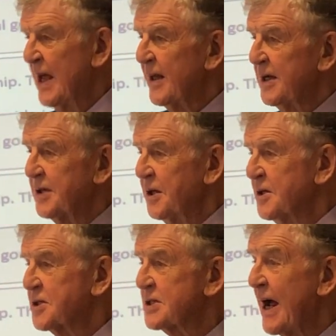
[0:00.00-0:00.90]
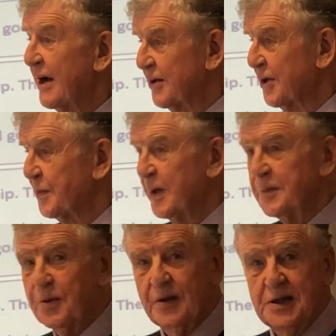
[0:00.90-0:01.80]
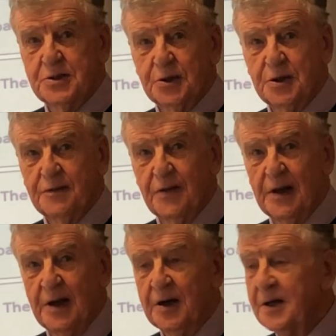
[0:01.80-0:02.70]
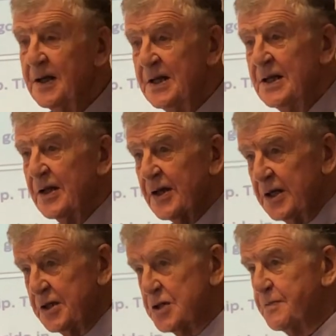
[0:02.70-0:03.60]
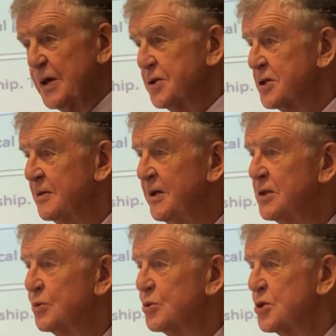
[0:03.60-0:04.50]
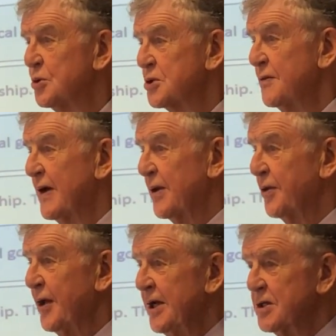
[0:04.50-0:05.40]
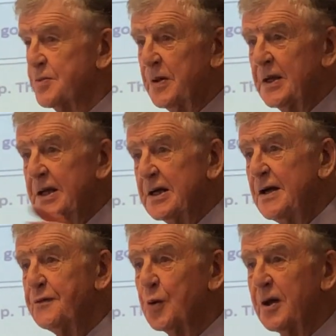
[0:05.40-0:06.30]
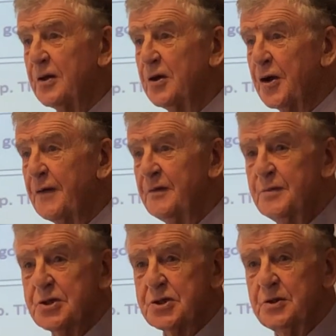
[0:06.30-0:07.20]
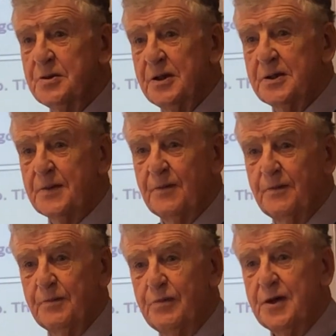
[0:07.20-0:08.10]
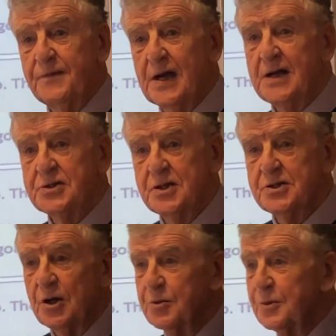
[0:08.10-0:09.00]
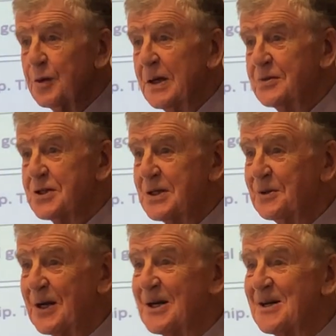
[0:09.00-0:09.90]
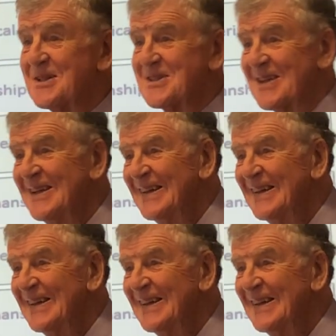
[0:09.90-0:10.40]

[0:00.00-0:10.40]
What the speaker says: They didn't sack the people they took off the line. They dispersed them into all sorts of other things, but they gave quite a lot of them a suit and a briefcase and told them to go out and sell cars.